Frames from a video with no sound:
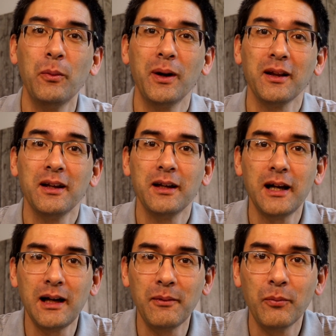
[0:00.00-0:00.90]
Well,
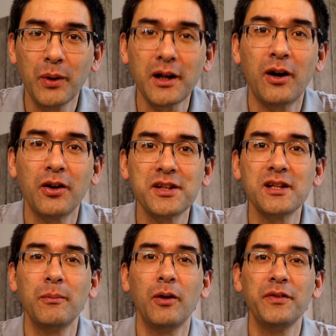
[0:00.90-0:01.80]
uh, what are
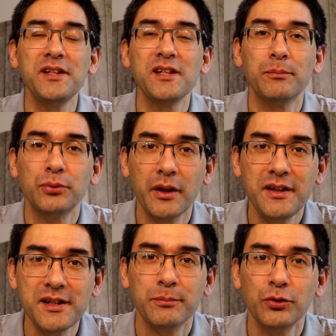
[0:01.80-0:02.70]
some of these imp
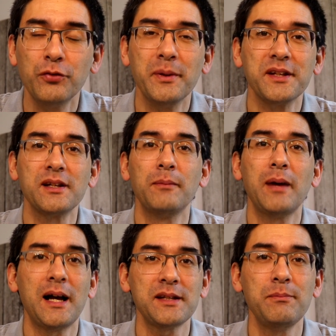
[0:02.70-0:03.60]
these improvements?
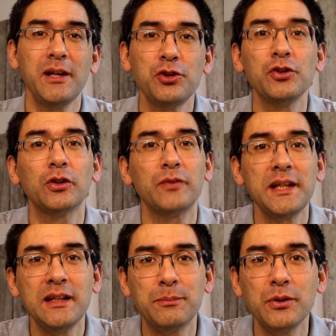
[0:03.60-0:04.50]
Um, as I mentioned
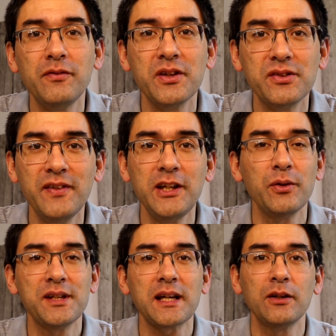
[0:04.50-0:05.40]
already in the previous
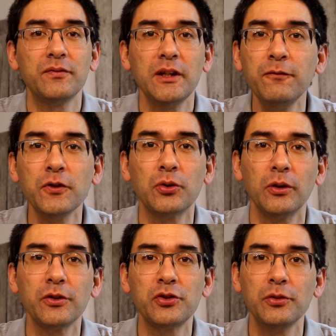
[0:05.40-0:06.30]
video, it's kind of
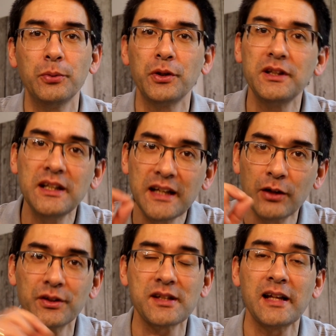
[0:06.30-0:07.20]
difficult to put the
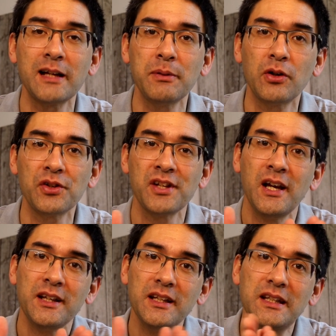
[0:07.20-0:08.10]
DNA on the slide because the